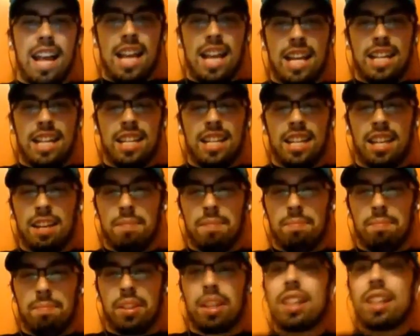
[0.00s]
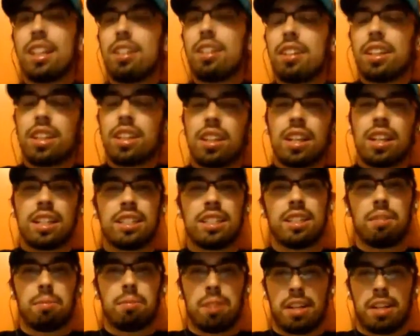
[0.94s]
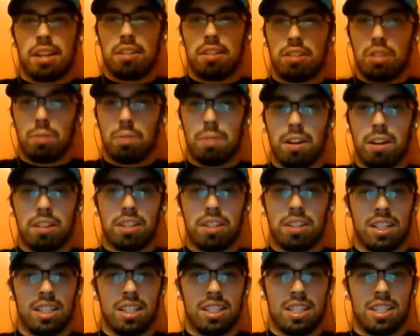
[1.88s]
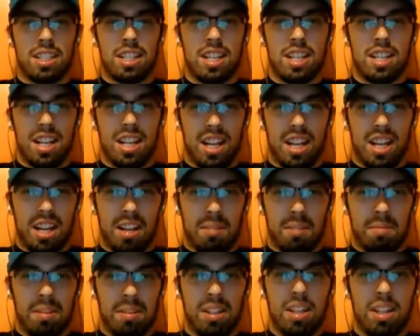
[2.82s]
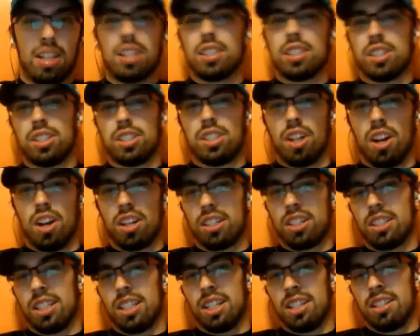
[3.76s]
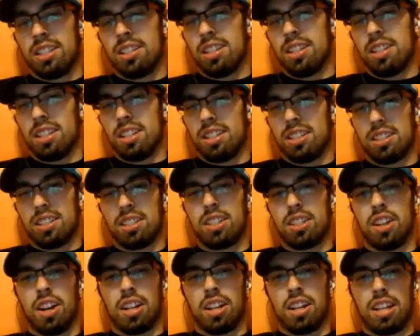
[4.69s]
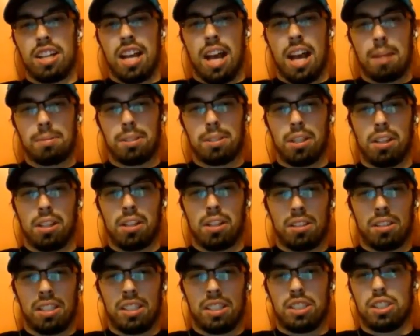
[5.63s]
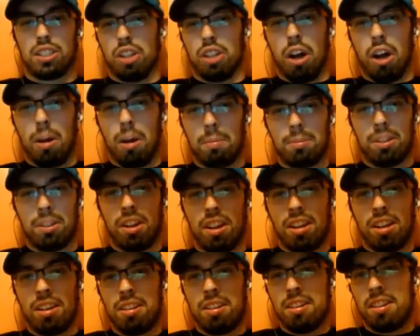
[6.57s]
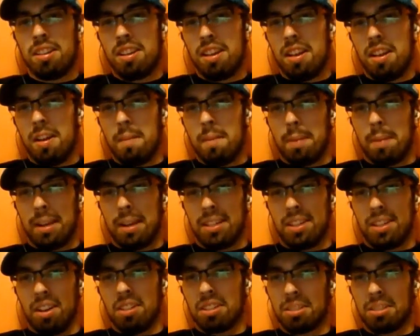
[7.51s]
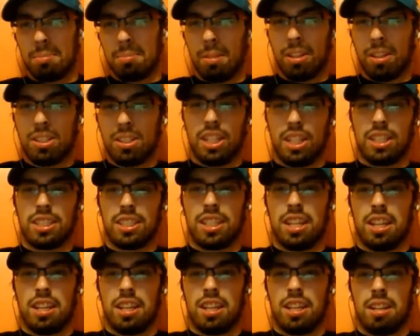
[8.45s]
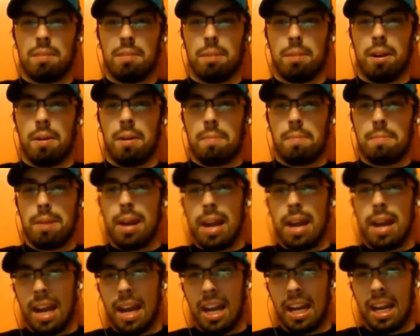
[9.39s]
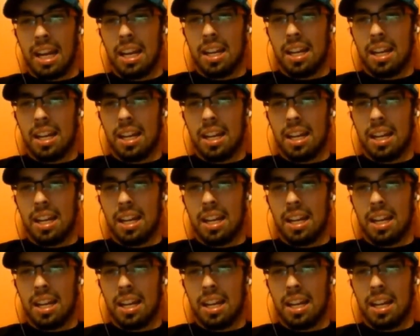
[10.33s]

And clearly the Lions didn't work out too well because Stockton got absolutely stomped on by Dunks, Malcheski, Bombay,